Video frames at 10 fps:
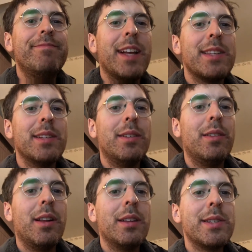That's
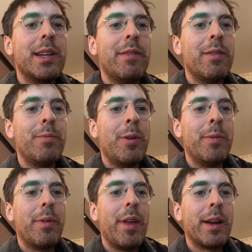all I'll say for the
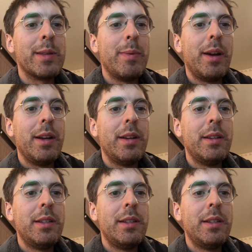moment. Thanks, bye.